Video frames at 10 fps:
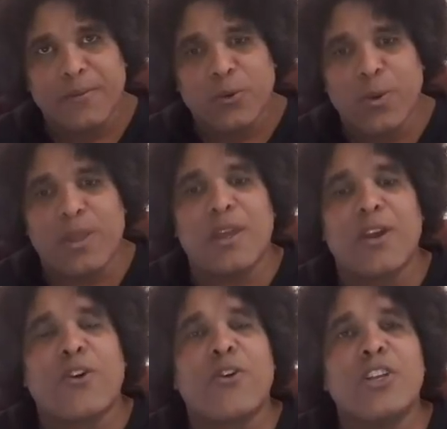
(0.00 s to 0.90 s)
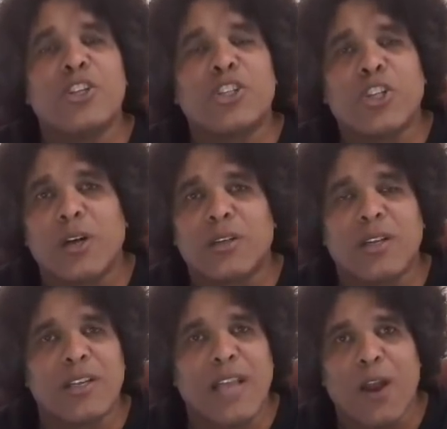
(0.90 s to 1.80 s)
with their green shirt and
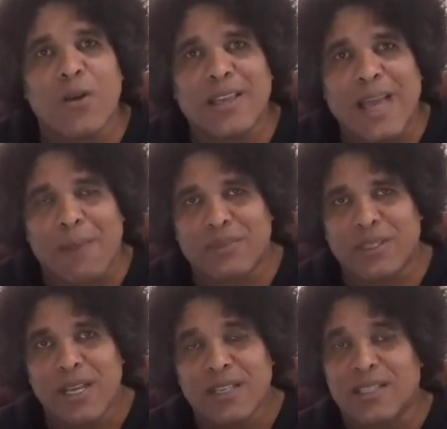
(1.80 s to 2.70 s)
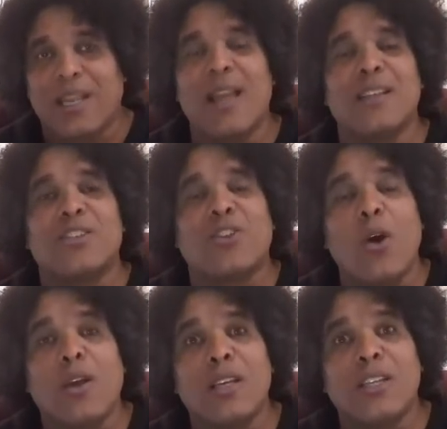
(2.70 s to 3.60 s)
yellow caps sends
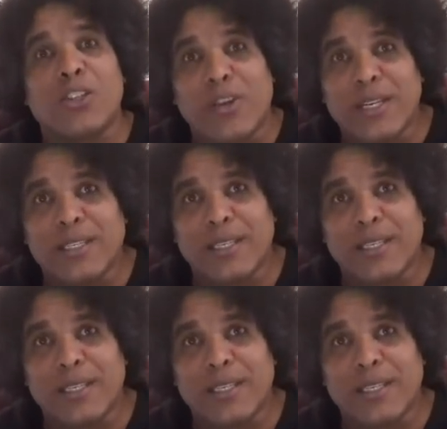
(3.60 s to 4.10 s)
donkeys crazy.